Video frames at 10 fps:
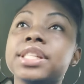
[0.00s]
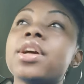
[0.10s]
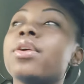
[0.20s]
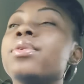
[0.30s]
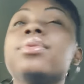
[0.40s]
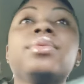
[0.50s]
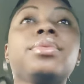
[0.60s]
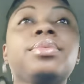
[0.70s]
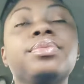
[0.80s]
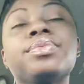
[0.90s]
So
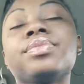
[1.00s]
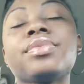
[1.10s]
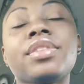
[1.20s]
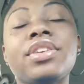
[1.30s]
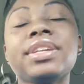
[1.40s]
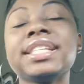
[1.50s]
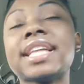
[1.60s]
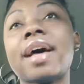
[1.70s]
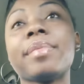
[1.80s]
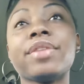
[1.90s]
during the
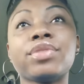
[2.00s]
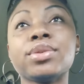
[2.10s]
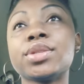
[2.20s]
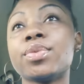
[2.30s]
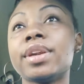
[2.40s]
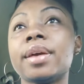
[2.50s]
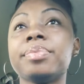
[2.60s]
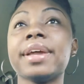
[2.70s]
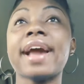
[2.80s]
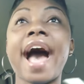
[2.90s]
time he flew someone up
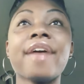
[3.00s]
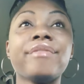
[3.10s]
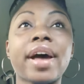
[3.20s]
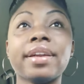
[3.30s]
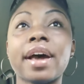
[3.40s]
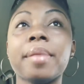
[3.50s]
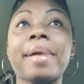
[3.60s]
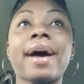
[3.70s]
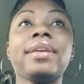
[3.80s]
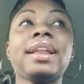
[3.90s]
there, I found out
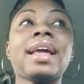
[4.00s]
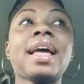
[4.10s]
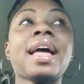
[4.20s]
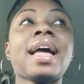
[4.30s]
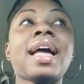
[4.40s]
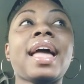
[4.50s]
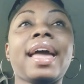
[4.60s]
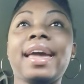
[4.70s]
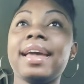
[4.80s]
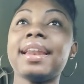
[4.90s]
about it.
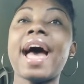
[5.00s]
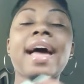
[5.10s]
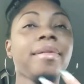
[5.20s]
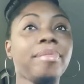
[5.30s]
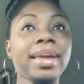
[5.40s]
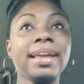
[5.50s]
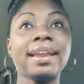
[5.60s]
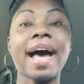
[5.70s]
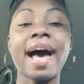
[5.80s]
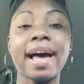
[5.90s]
And I admit,
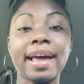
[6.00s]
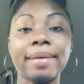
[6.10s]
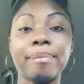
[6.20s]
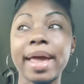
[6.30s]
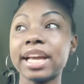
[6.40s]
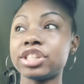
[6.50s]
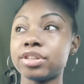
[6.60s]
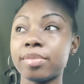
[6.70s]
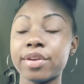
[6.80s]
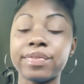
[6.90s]
I bashed
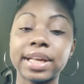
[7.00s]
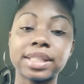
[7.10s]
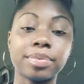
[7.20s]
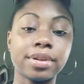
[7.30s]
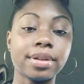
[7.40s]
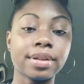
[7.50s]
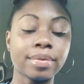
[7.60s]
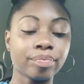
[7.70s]
him on Facebook.